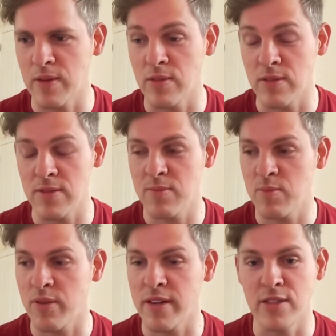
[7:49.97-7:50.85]
It was a
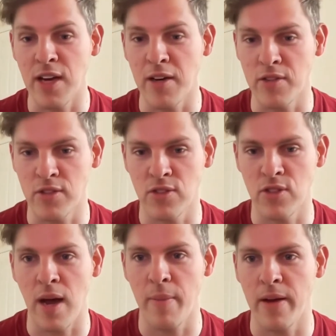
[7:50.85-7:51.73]
pretty challenging
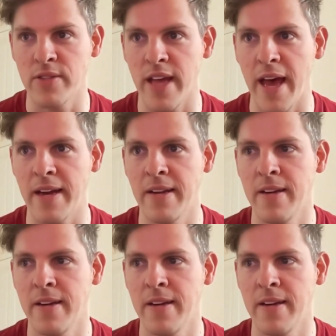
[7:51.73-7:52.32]
job I was at.